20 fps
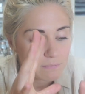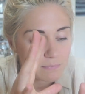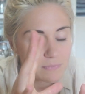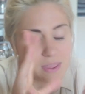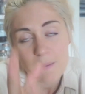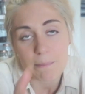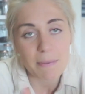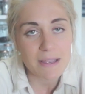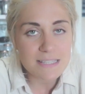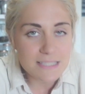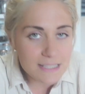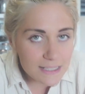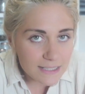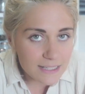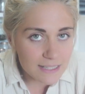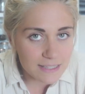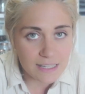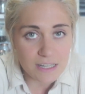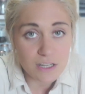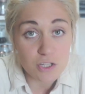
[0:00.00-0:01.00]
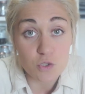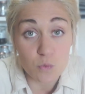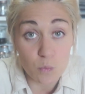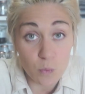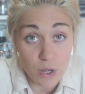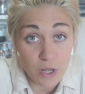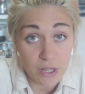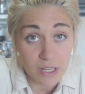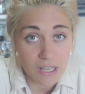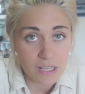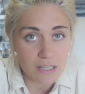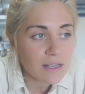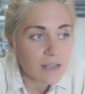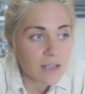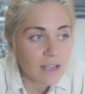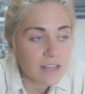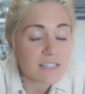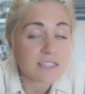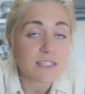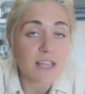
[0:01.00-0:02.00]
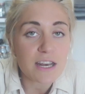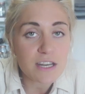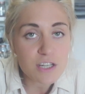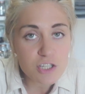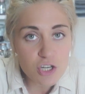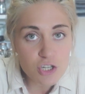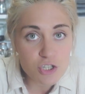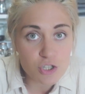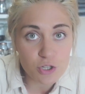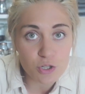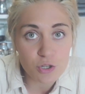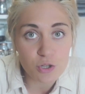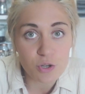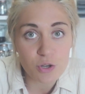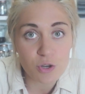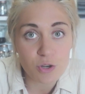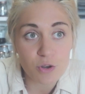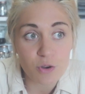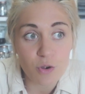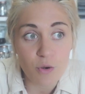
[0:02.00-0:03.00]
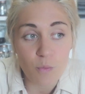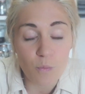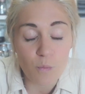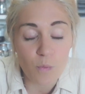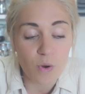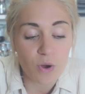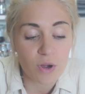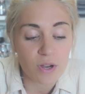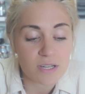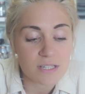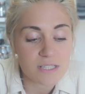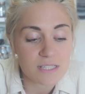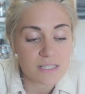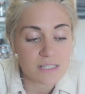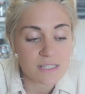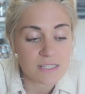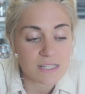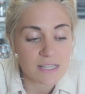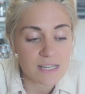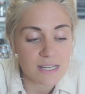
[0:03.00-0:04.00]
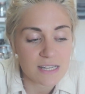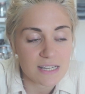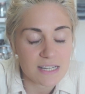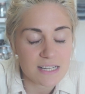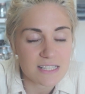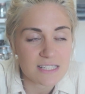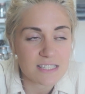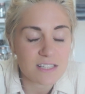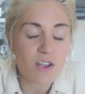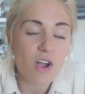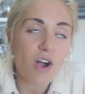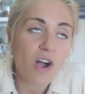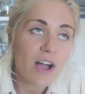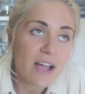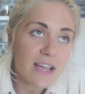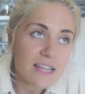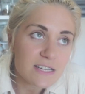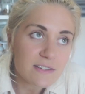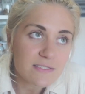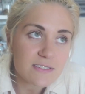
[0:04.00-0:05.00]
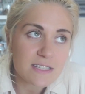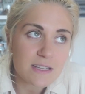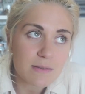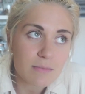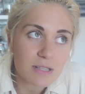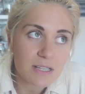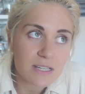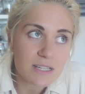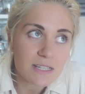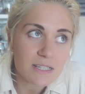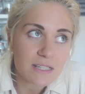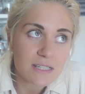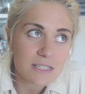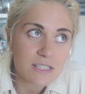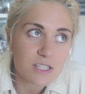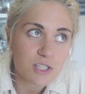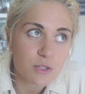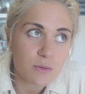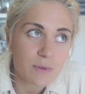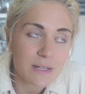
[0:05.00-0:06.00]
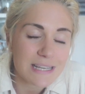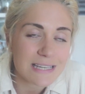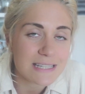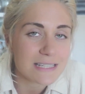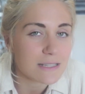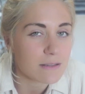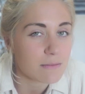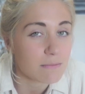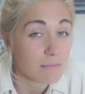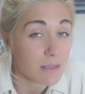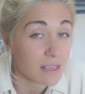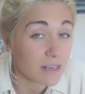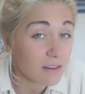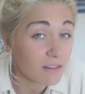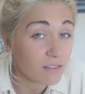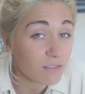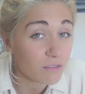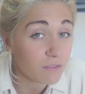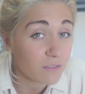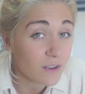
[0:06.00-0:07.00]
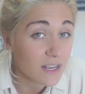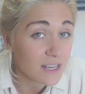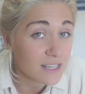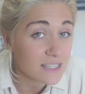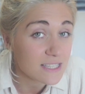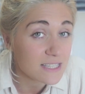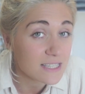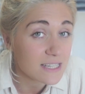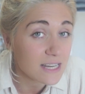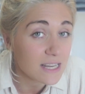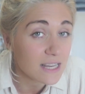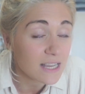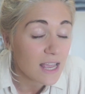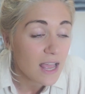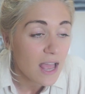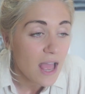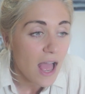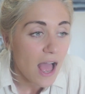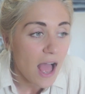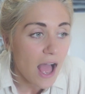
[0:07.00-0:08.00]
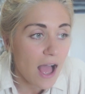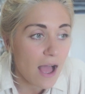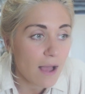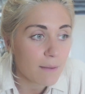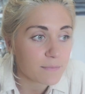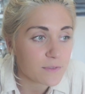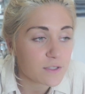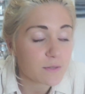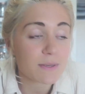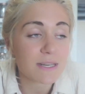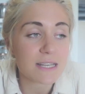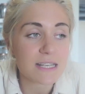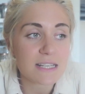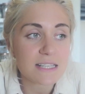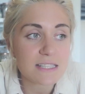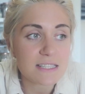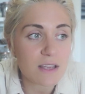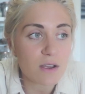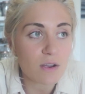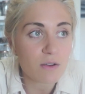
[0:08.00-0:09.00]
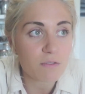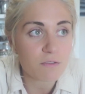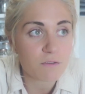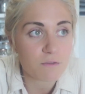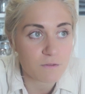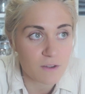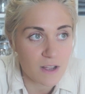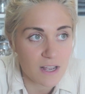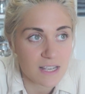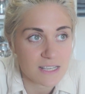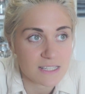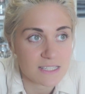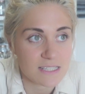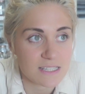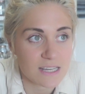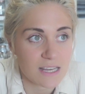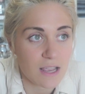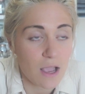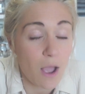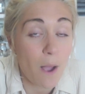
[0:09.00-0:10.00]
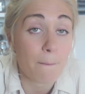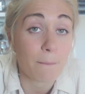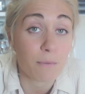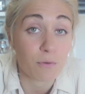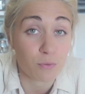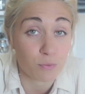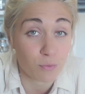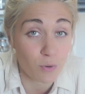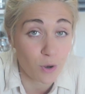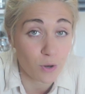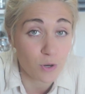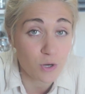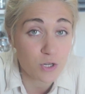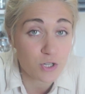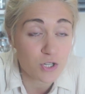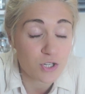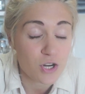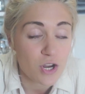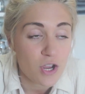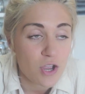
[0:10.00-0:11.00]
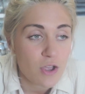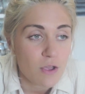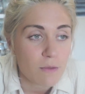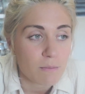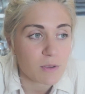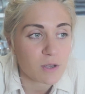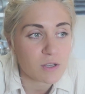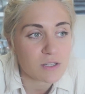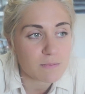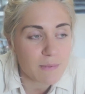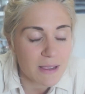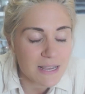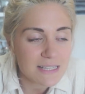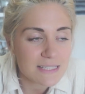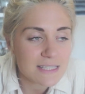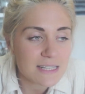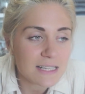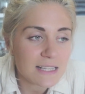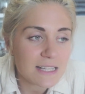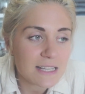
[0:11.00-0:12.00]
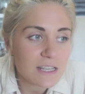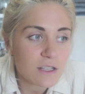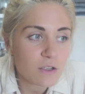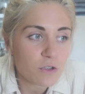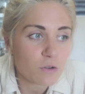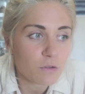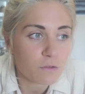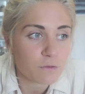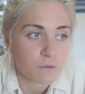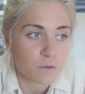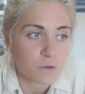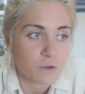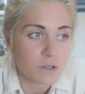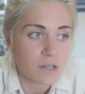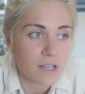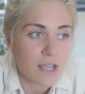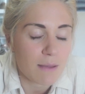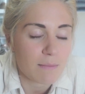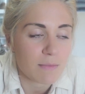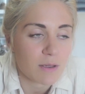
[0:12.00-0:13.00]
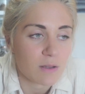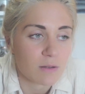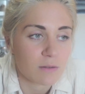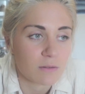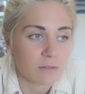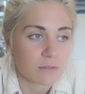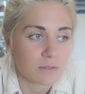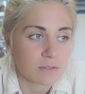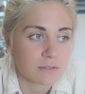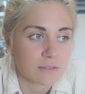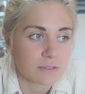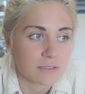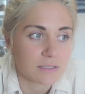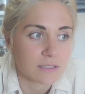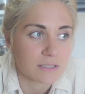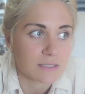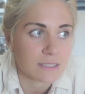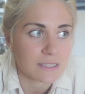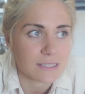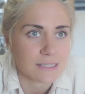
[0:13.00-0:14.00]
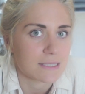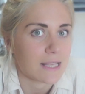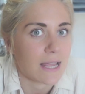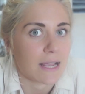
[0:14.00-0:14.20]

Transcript: yeah, basically that it's working. I decided to do what is kind of similar to intermittent fasting. So it is a fasting approach because basically your food chemicals is